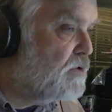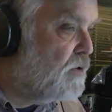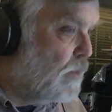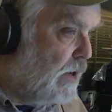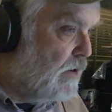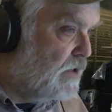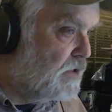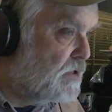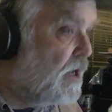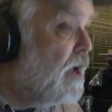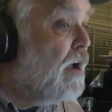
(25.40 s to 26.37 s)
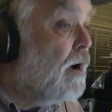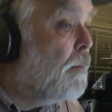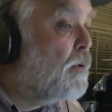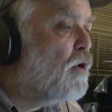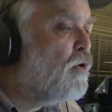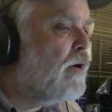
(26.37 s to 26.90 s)
Awareness, a
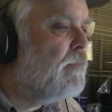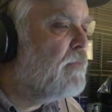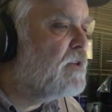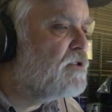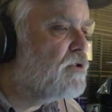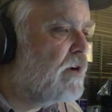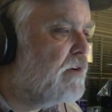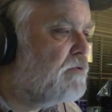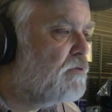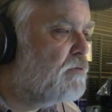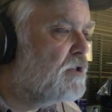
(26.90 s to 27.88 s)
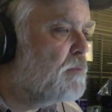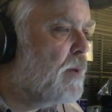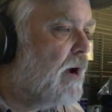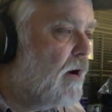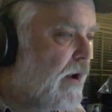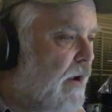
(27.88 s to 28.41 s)
program that strives to inspire